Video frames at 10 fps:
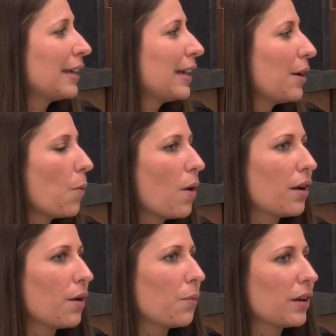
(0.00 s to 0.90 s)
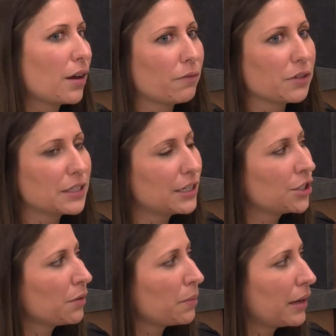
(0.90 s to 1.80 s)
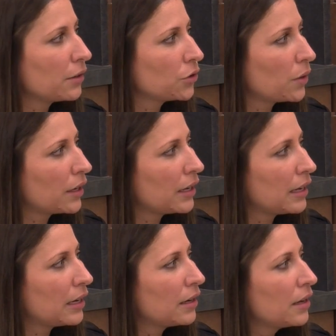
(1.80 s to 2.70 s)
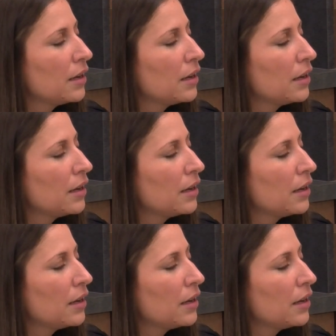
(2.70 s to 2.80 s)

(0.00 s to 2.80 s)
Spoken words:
He had a one-on-one conversation with Michael Jordan.